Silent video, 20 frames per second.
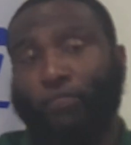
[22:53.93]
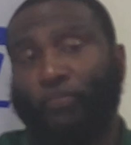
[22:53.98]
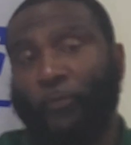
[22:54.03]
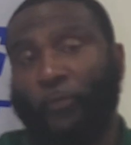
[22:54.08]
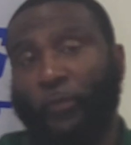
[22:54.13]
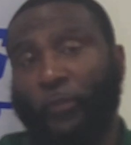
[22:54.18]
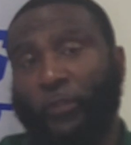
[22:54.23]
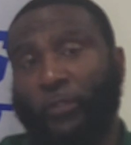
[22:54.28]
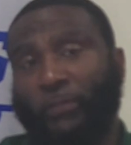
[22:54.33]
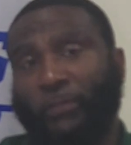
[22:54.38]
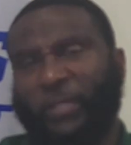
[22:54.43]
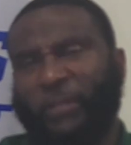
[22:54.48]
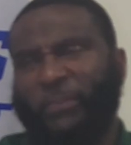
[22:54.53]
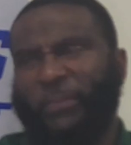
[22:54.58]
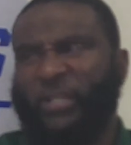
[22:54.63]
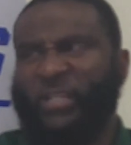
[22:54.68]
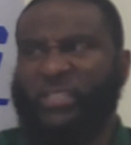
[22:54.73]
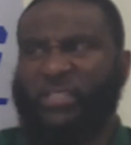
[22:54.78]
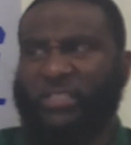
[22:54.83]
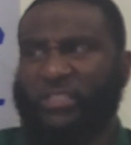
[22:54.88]
You know what I mean?
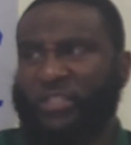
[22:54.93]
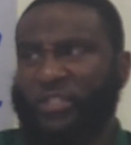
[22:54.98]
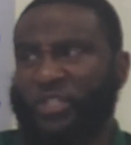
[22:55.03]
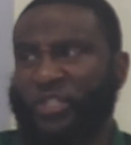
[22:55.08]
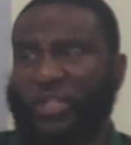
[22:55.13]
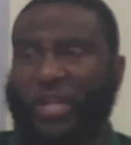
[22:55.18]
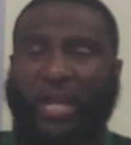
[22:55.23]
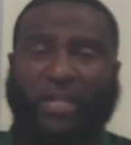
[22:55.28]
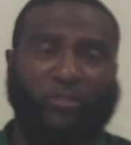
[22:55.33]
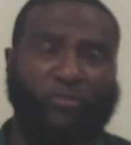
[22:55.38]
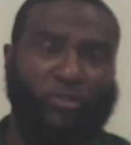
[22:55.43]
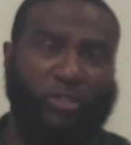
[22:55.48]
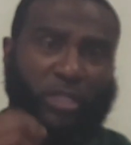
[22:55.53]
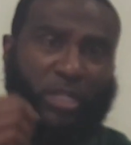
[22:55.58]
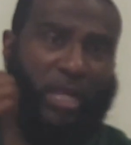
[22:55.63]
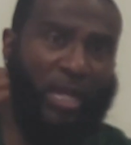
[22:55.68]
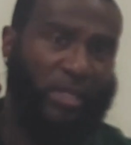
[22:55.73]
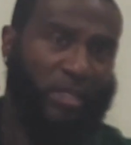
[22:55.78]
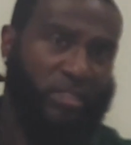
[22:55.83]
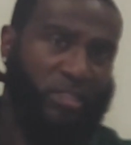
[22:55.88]
Because it's a shot, you could
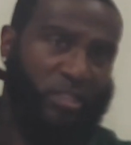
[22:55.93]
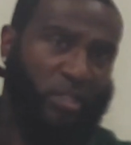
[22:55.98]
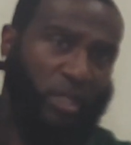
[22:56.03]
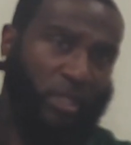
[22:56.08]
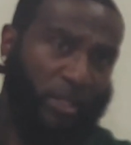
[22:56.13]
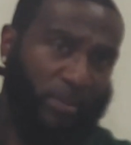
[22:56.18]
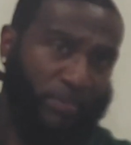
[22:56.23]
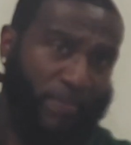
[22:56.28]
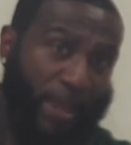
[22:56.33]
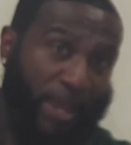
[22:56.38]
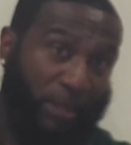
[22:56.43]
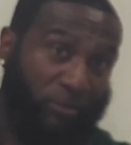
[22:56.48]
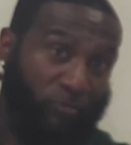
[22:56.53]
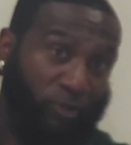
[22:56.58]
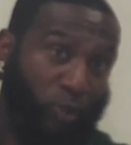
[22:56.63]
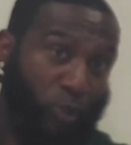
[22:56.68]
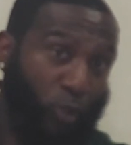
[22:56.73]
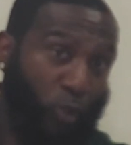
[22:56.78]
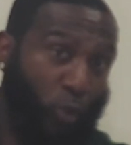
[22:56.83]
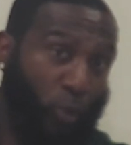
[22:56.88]
kind of chuck it back
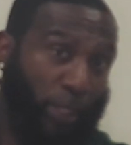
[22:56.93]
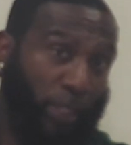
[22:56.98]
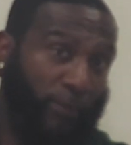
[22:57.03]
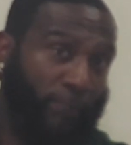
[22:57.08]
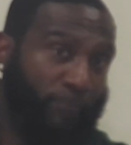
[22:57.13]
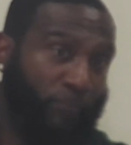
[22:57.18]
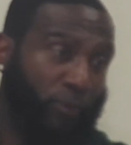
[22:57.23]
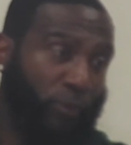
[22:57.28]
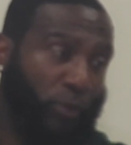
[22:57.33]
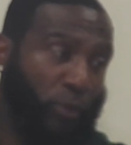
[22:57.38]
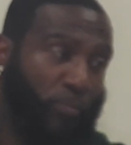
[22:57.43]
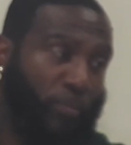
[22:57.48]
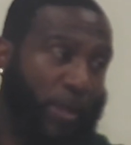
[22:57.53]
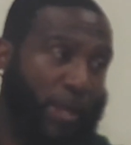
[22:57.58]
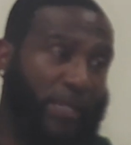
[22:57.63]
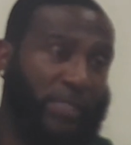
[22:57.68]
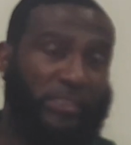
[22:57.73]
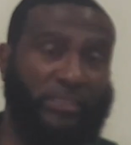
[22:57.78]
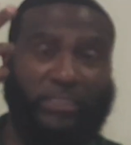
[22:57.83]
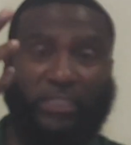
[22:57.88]
real quick. You
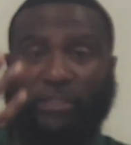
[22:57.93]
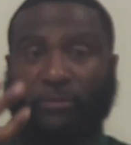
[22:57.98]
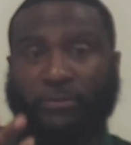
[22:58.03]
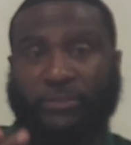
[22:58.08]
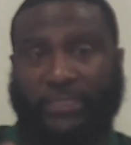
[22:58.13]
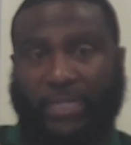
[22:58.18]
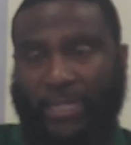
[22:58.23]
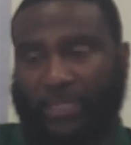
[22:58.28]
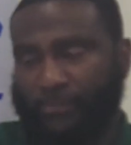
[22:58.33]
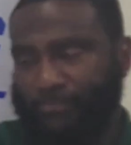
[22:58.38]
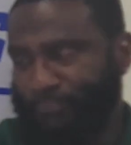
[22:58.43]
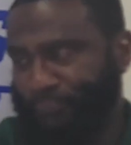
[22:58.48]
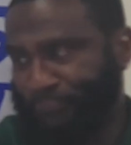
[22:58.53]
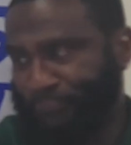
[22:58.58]
probably could deal with that.